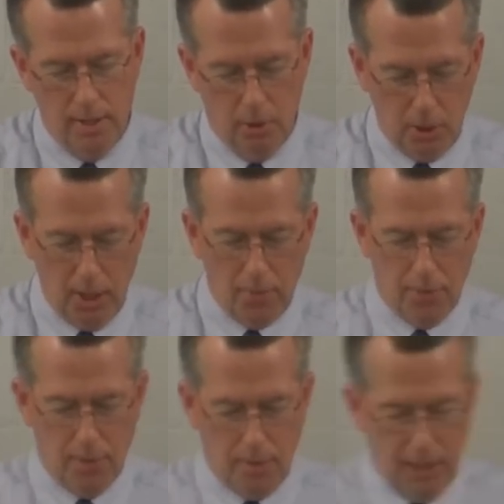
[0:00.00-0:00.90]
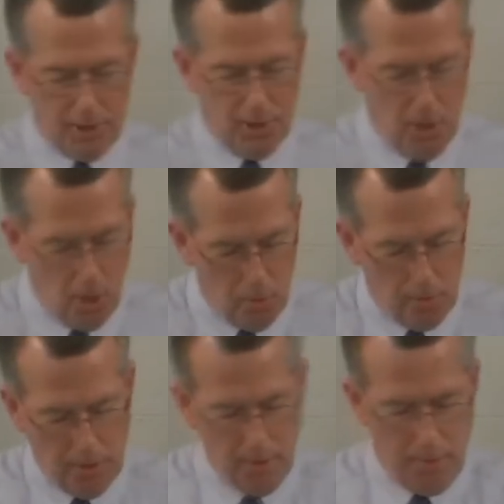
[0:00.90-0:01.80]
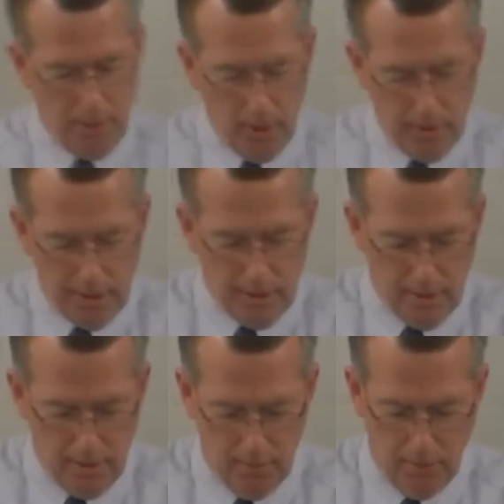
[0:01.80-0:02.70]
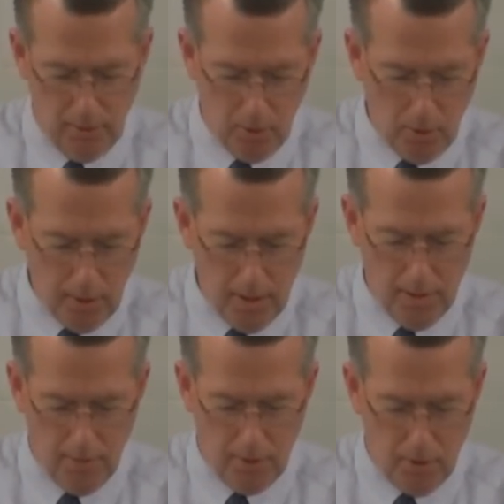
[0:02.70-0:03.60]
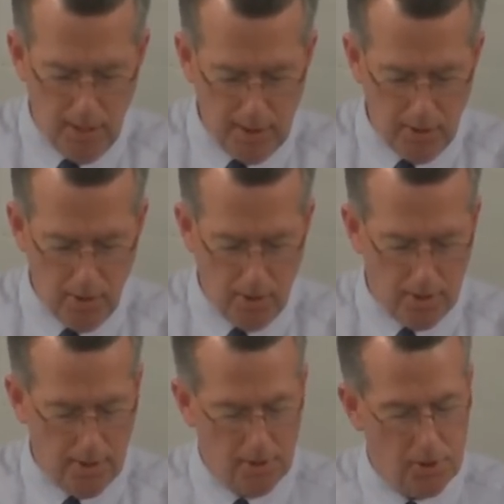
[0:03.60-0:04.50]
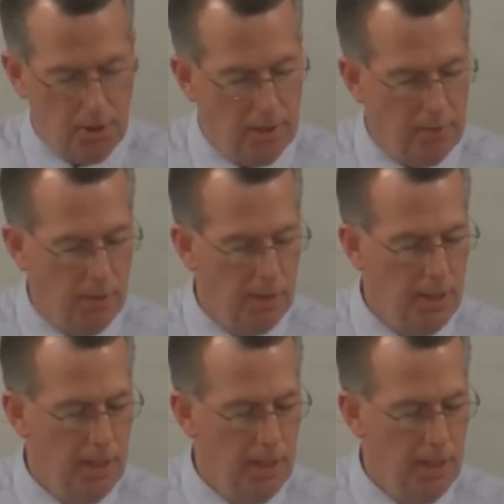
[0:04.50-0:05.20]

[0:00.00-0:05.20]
looking for the blessed hope and the appearing of the glory of our great God and Savior,